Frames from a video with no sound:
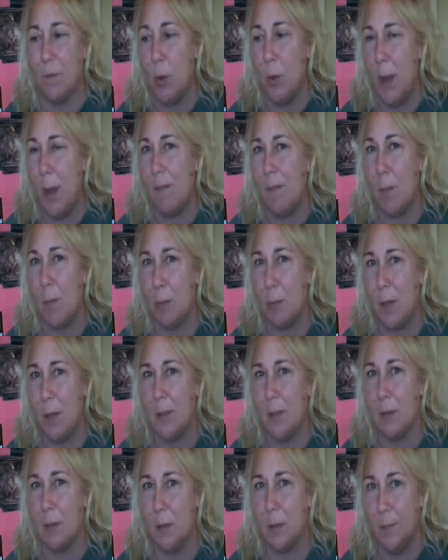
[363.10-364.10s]
if you have a
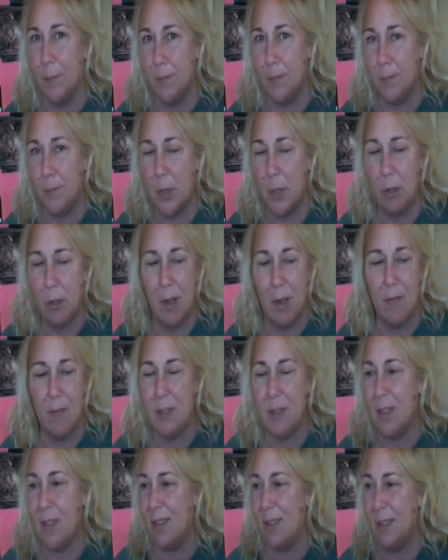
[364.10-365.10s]
printer and you have
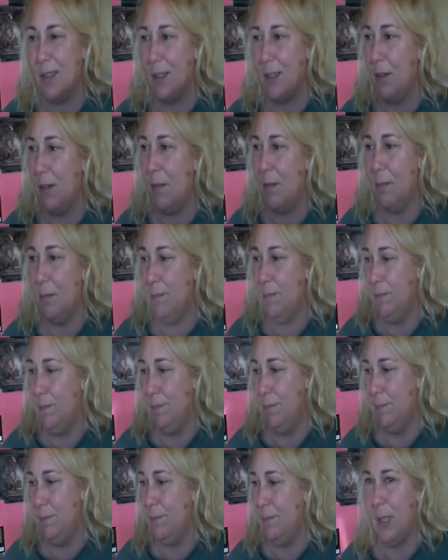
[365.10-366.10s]
a decent, you know,
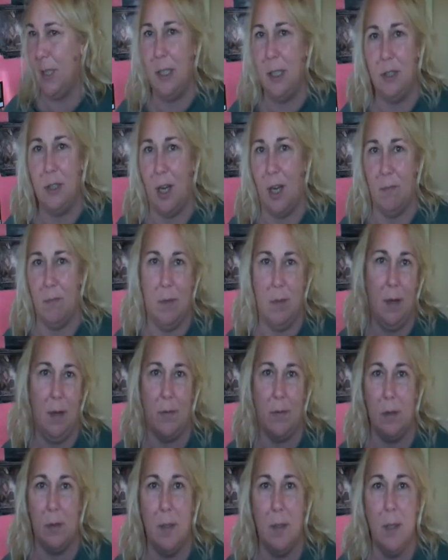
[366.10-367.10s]
inkjet,
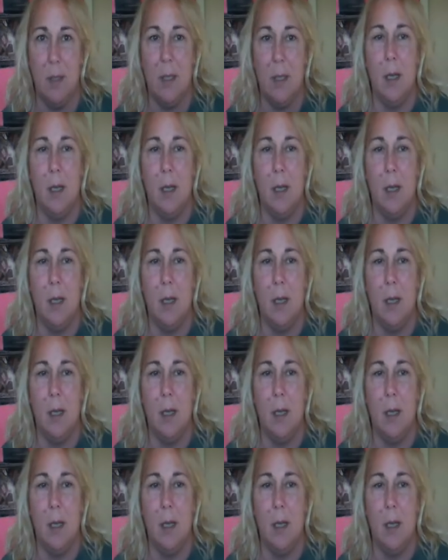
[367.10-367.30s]
whatever.